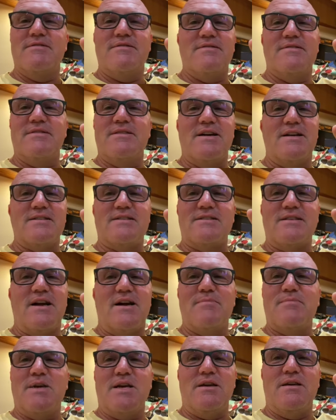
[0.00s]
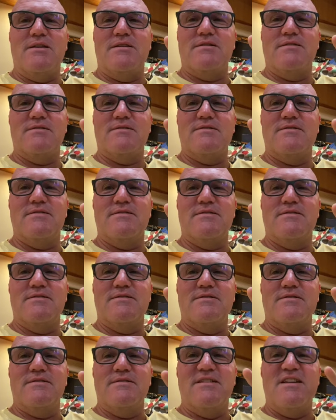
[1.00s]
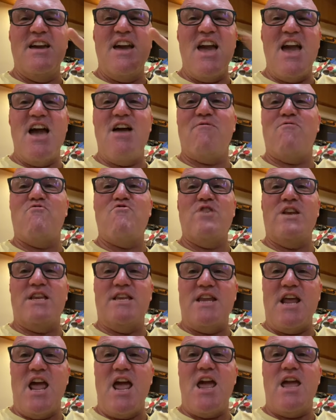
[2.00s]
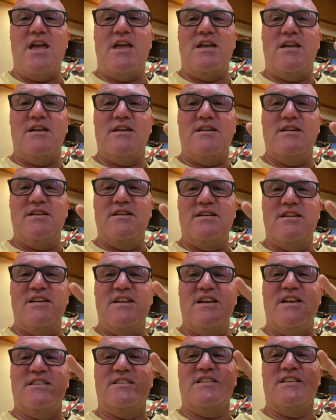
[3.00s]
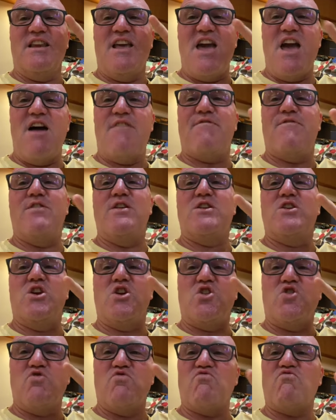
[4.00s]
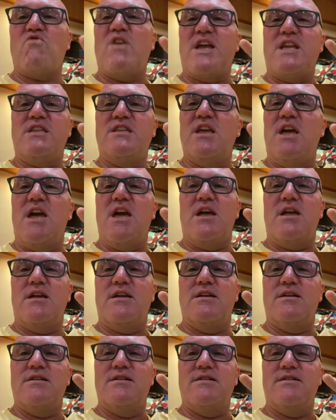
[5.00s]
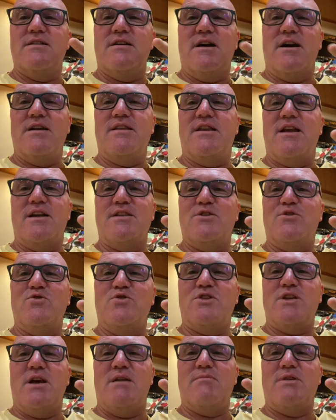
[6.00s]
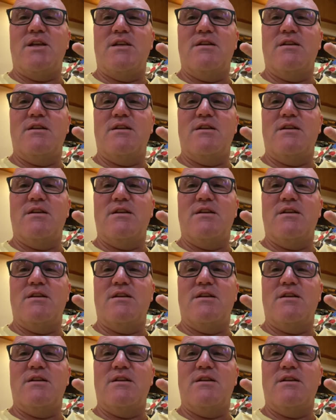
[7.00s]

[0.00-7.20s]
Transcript: That's not me. Every day is an effing great day. I'm not too shabby.